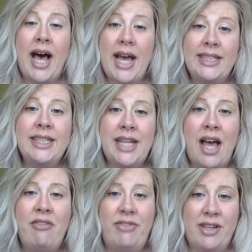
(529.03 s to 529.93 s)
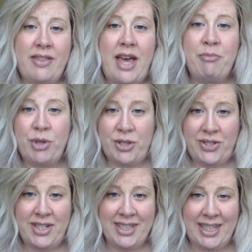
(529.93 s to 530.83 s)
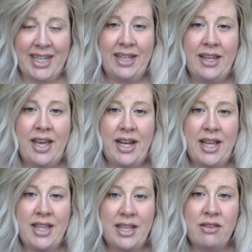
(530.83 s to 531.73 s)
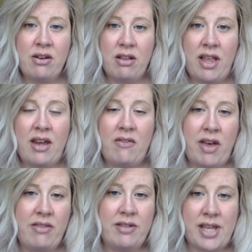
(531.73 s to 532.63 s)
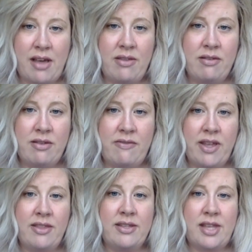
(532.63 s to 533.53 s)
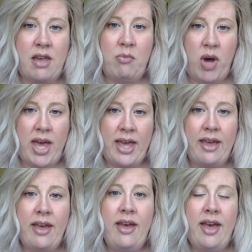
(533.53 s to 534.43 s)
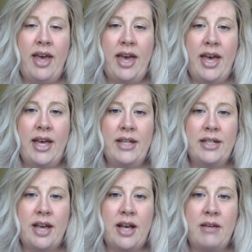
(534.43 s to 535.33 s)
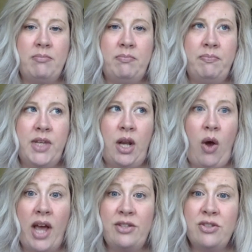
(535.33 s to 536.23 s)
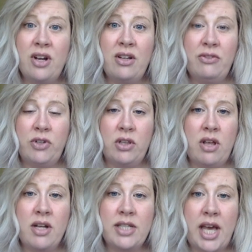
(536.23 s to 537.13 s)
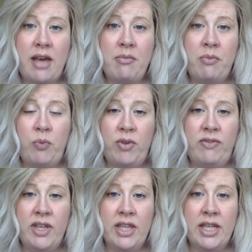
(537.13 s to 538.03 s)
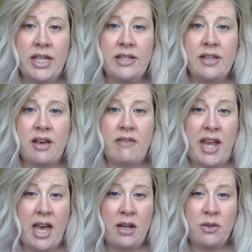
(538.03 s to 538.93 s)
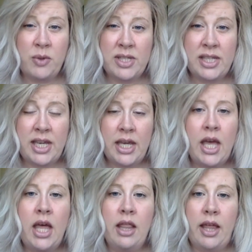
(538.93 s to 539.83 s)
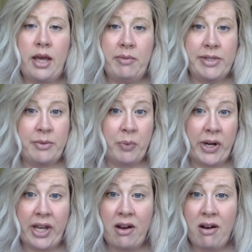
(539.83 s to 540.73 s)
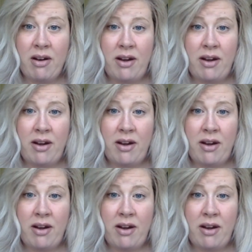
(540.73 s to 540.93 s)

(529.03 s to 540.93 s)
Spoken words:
did not feel that personally. And I think there are a lot of others out there that felt the same way. And, I struggled for a long time with feelings of inadequacy, like I wasn't working hard